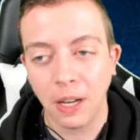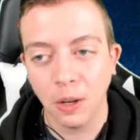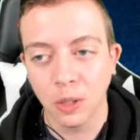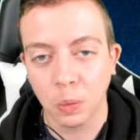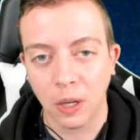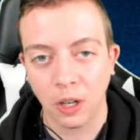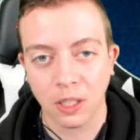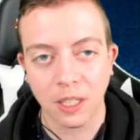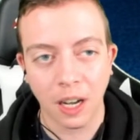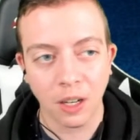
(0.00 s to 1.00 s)
be used when
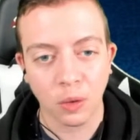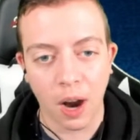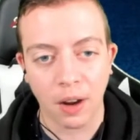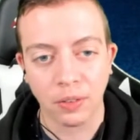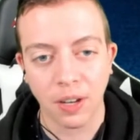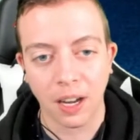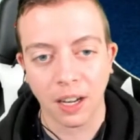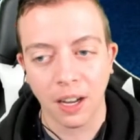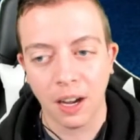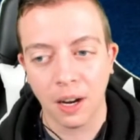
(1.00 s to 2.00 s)
you're skin
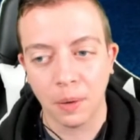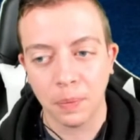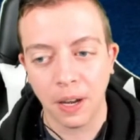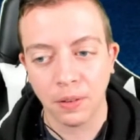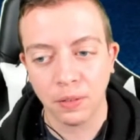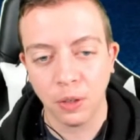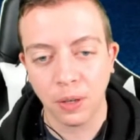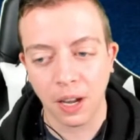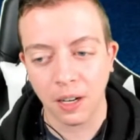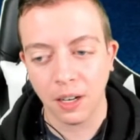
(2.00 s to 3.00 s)
grafting um, if
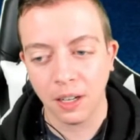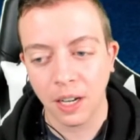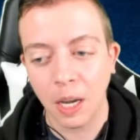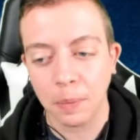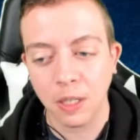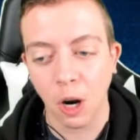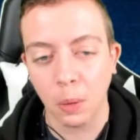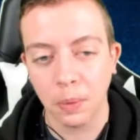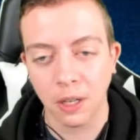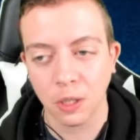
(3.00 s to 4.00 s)
you get
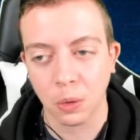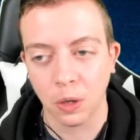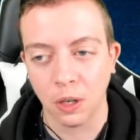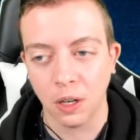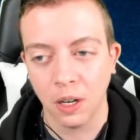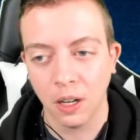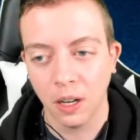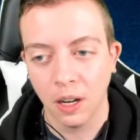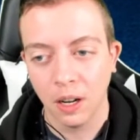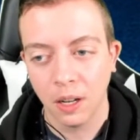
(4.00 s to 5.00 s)
hematomas or
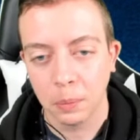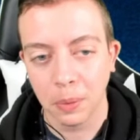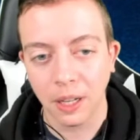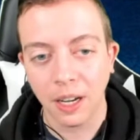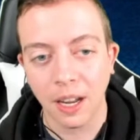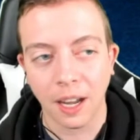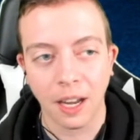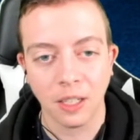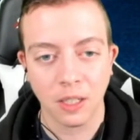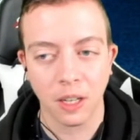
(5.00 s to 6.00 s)

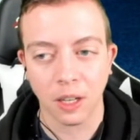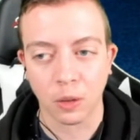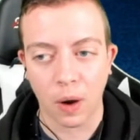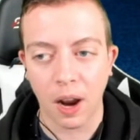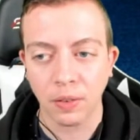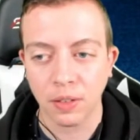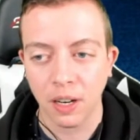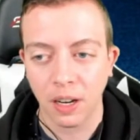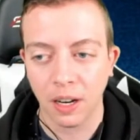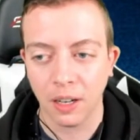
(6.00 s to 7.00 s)
bleeding into the
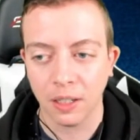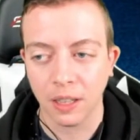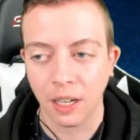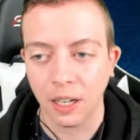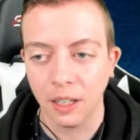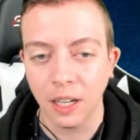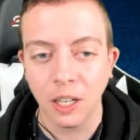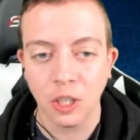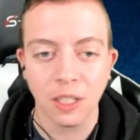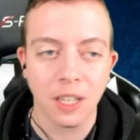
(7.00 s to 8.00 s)
graft. Uh, the
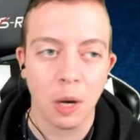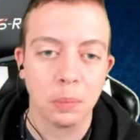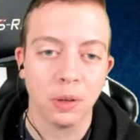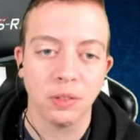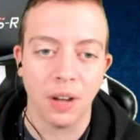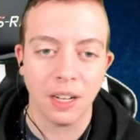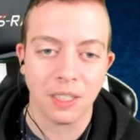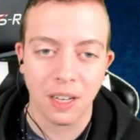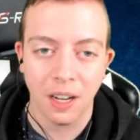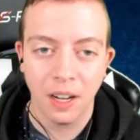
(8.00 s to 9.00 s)
leeches can
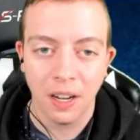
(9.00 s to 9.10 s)
prevent